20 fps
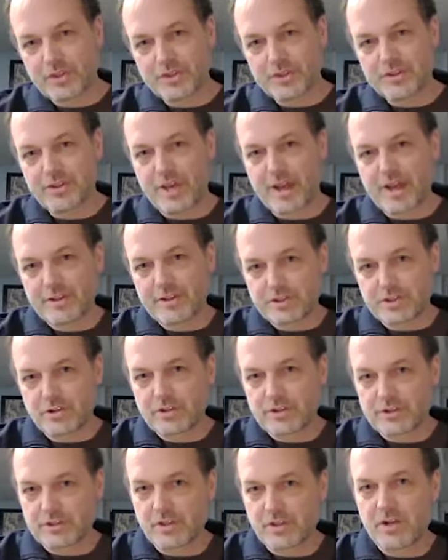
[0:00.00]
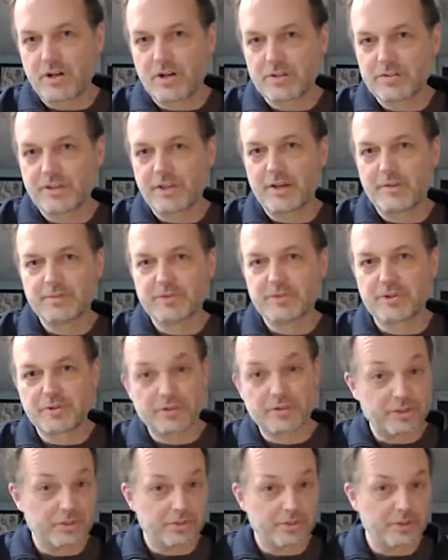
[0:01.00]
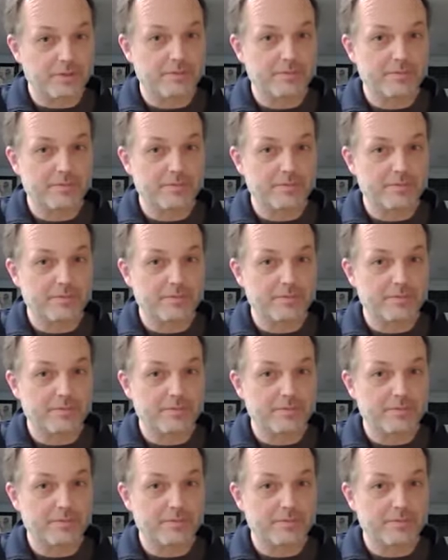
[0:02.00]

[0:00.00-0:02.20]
The downstroke is long, the upstroke is short.